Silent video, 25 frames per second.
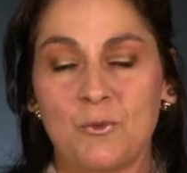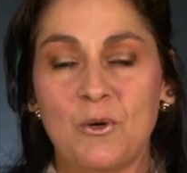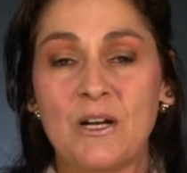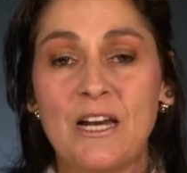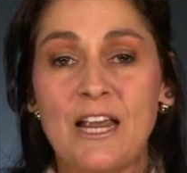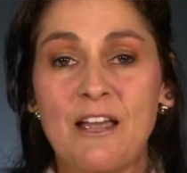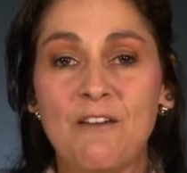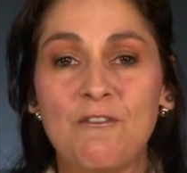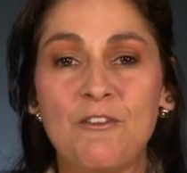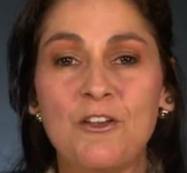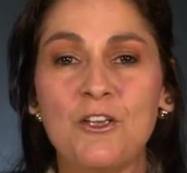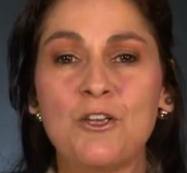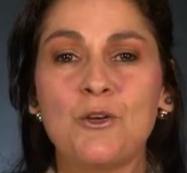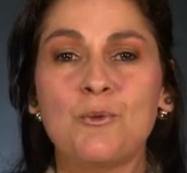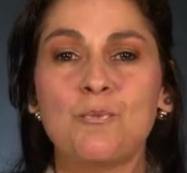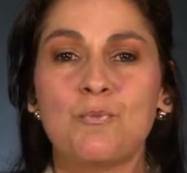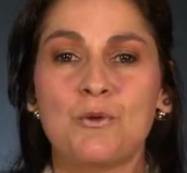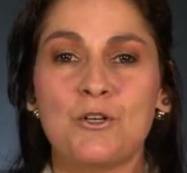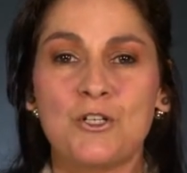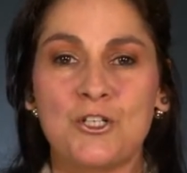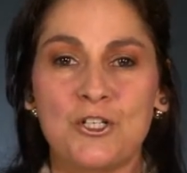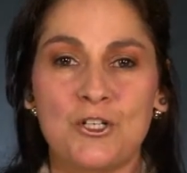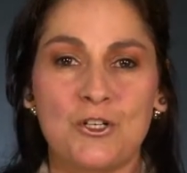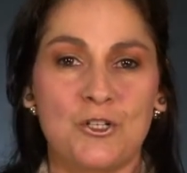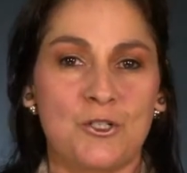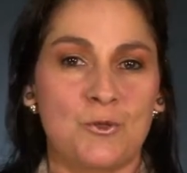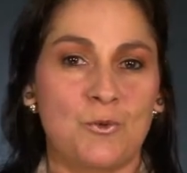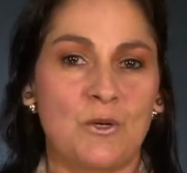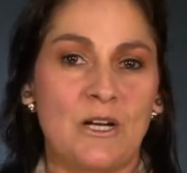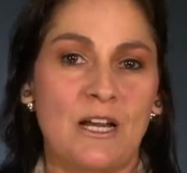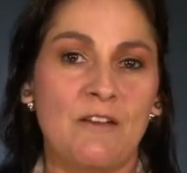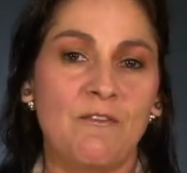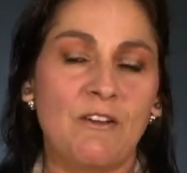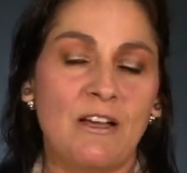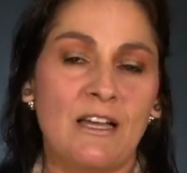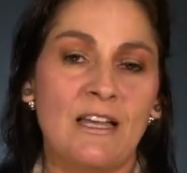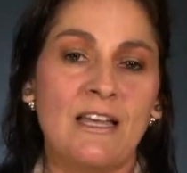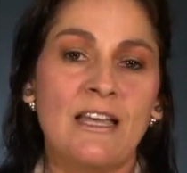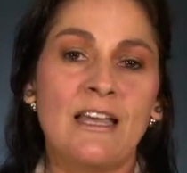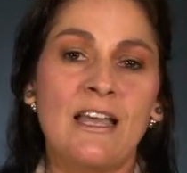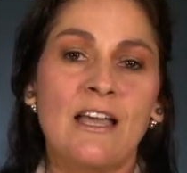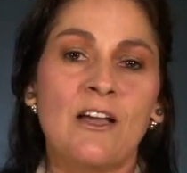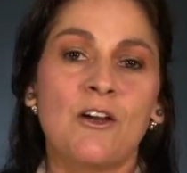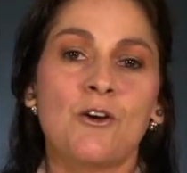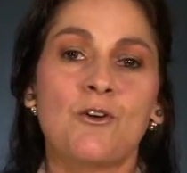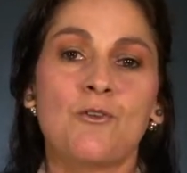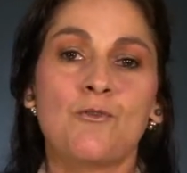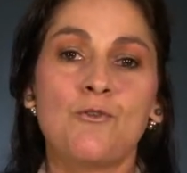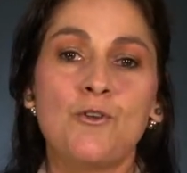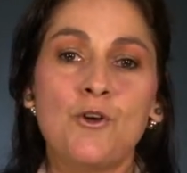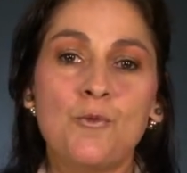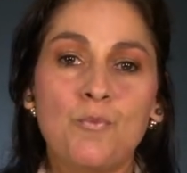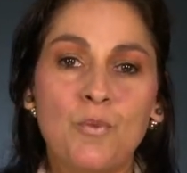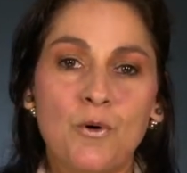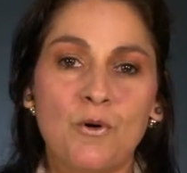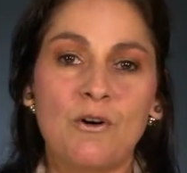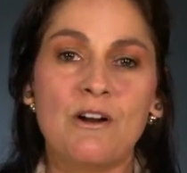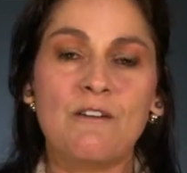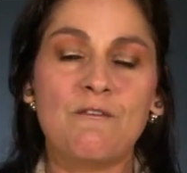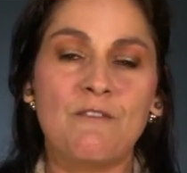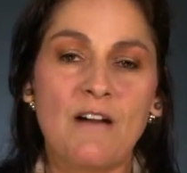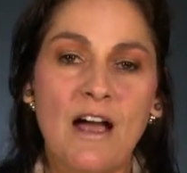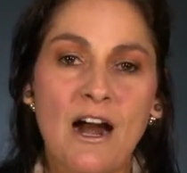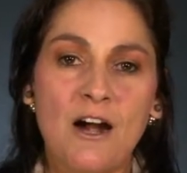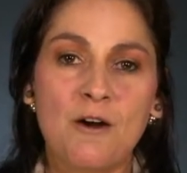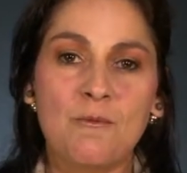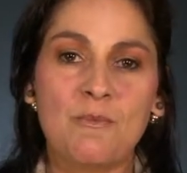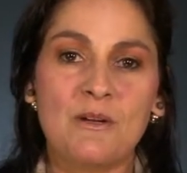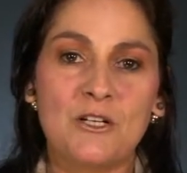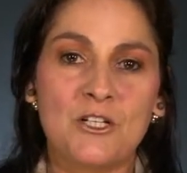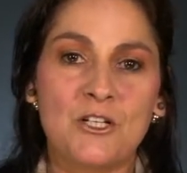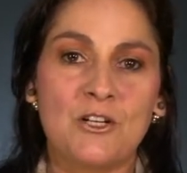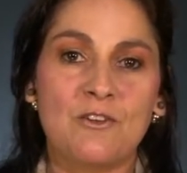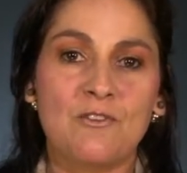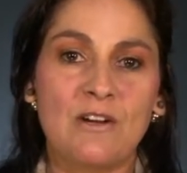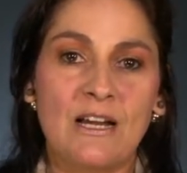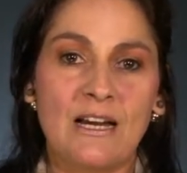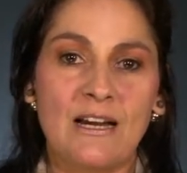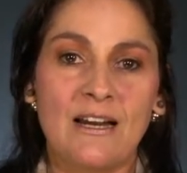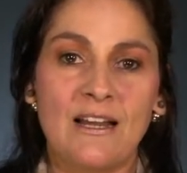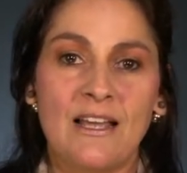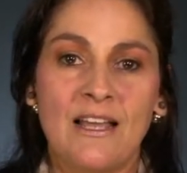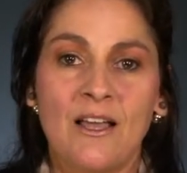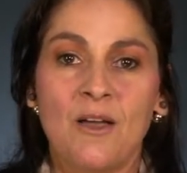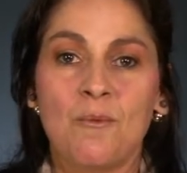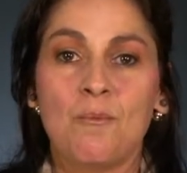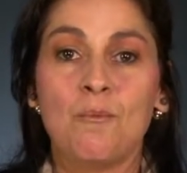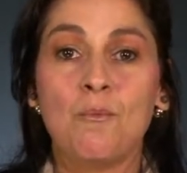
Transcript: Whatever you produce, whatever group or environment you're in,